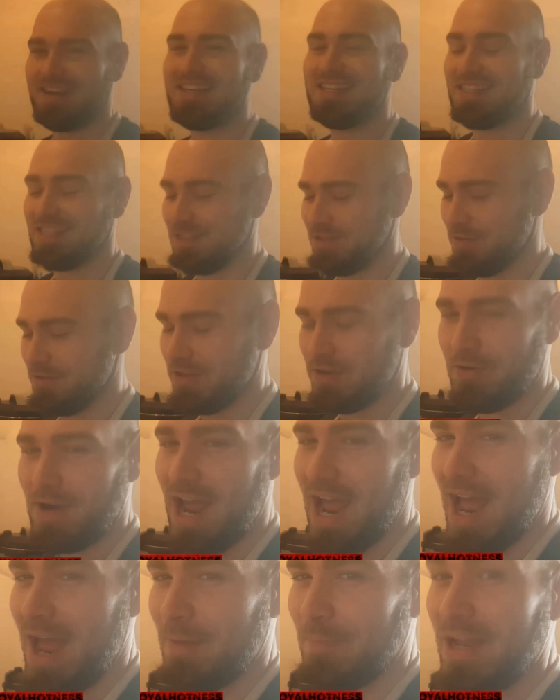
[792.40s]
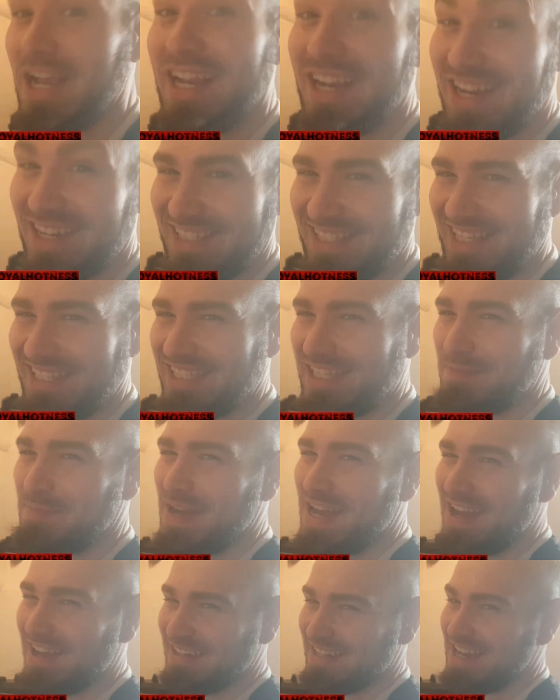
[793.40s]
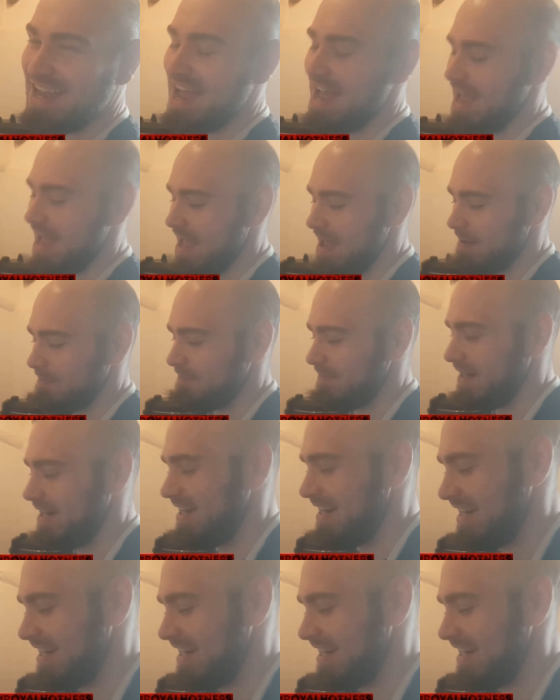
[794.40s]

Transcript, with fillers: listen to the rhyme, cause it's about time